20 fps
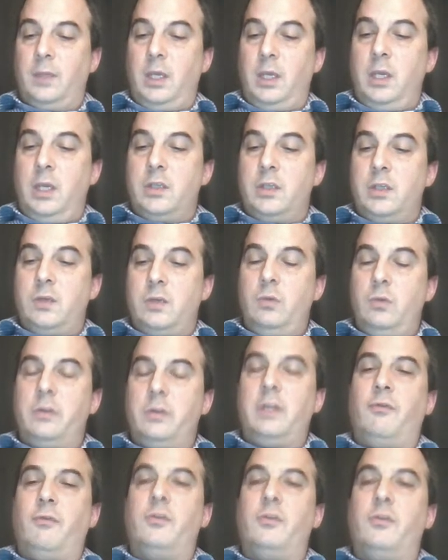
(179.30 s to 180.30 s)
So what
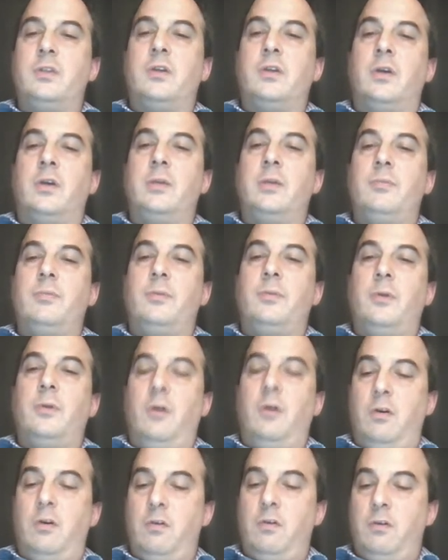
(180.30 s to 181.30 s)
different type
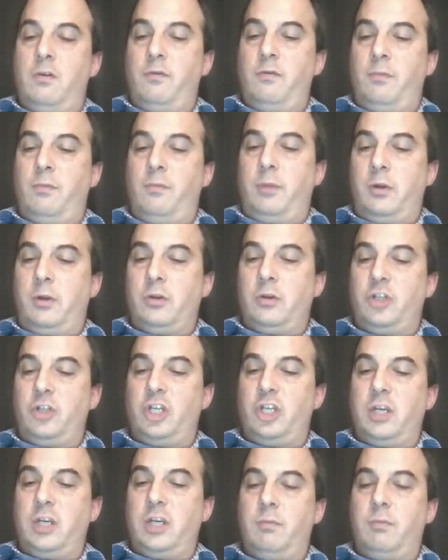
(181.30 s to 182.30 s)
of
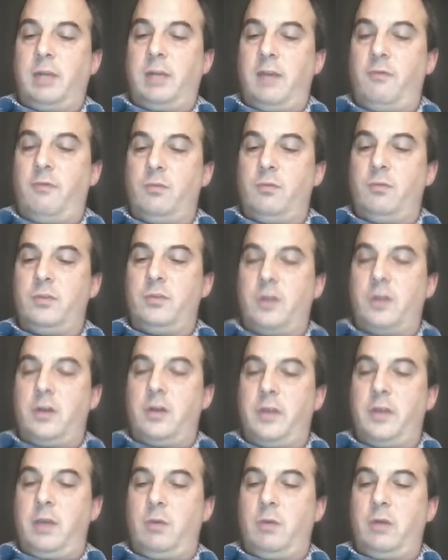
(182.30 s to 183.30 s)
blockchain platforms are
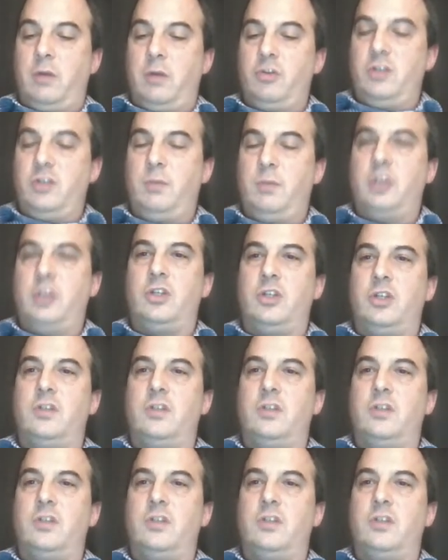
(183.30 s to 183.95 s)
there? Well, I'll just mention